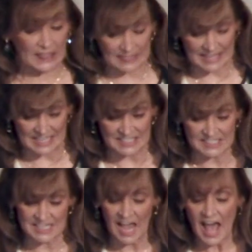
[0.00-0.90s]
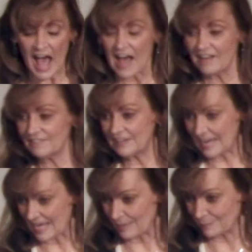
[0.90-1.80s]
list of
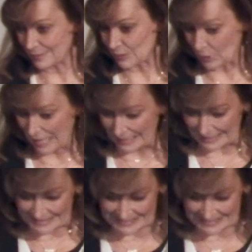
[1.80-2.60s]
names, right?